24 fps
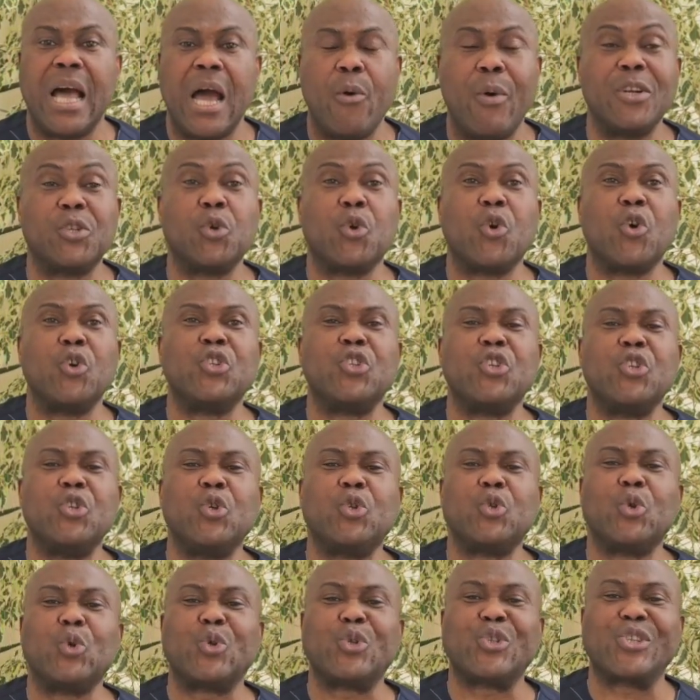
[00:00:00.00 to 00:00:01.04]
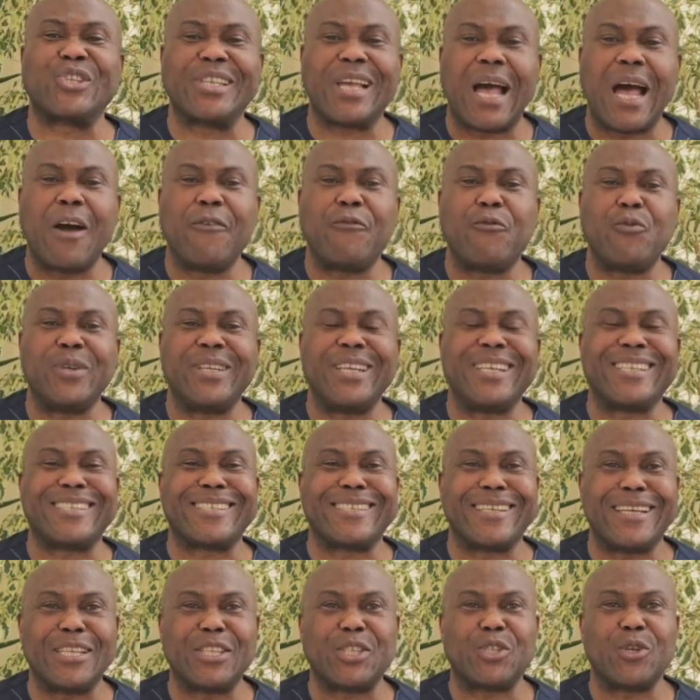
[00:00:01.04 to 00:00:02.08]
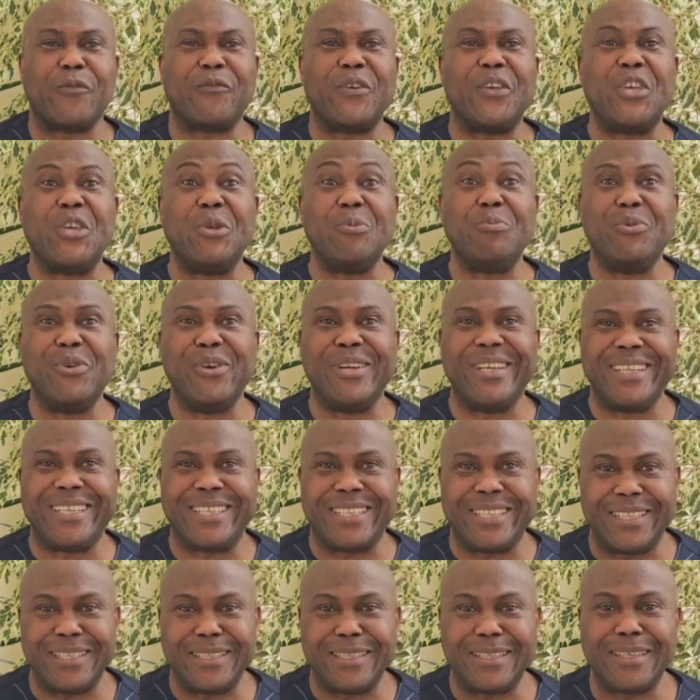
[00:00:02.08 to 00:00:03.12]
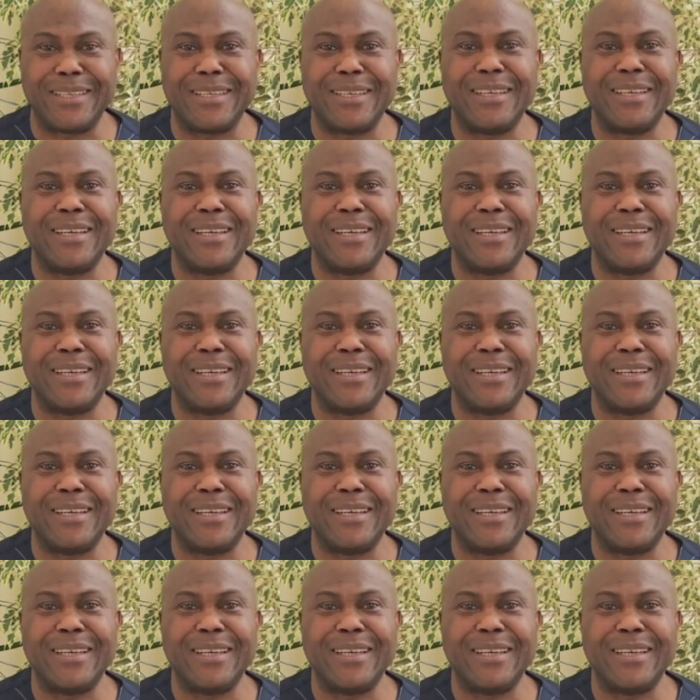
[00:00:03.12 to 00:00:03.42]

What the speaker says: I want to continue to serve with a sense of humility,